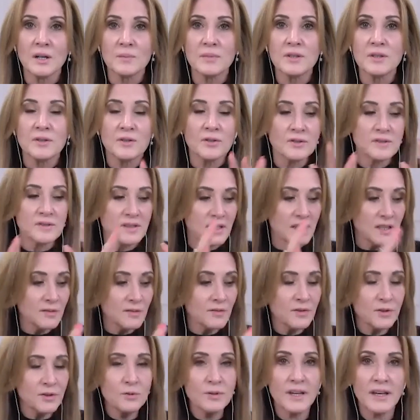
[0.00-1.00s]
Because
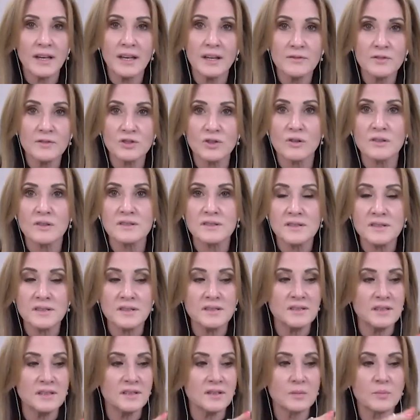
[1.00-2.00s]
if you have
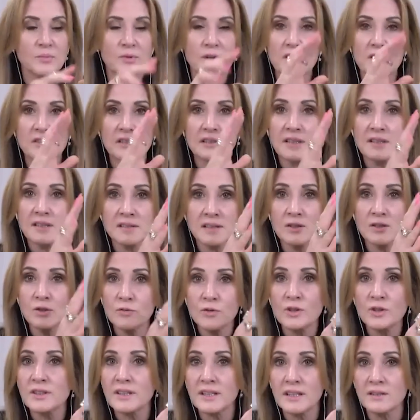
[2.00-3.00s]
toxicity in the brain, so let's say you've
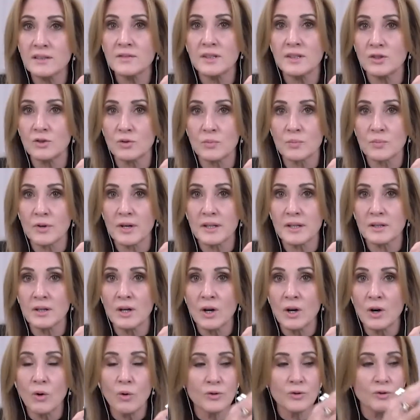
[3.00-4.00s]
got envy in your brain,
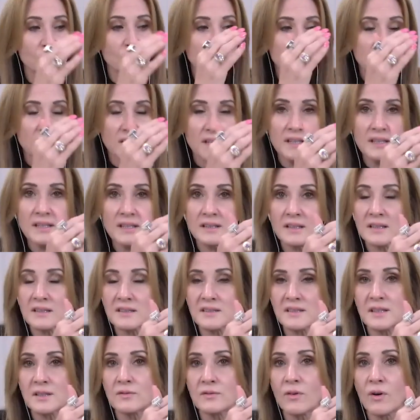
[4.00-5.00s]
or you stay in a
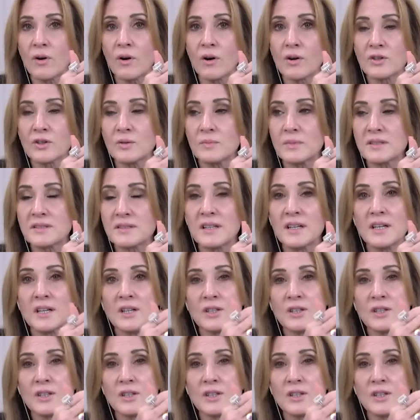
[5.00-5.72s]
state of argument,